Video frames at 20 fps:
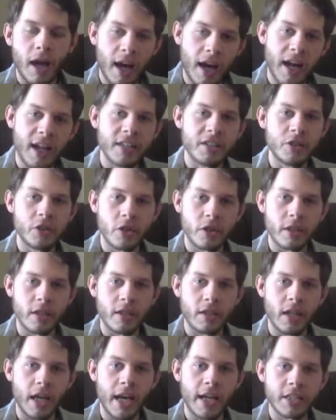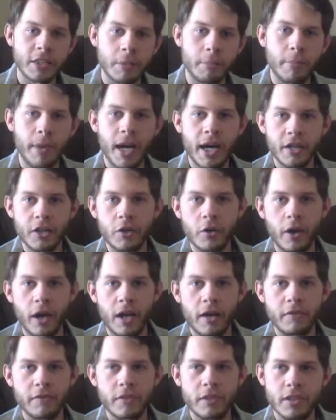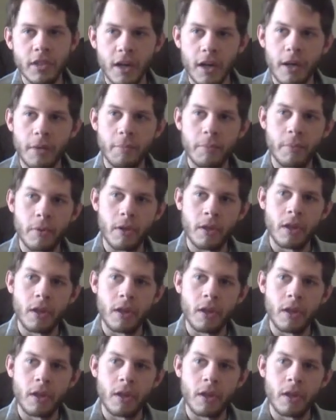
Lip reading: I took it as a Minecraft type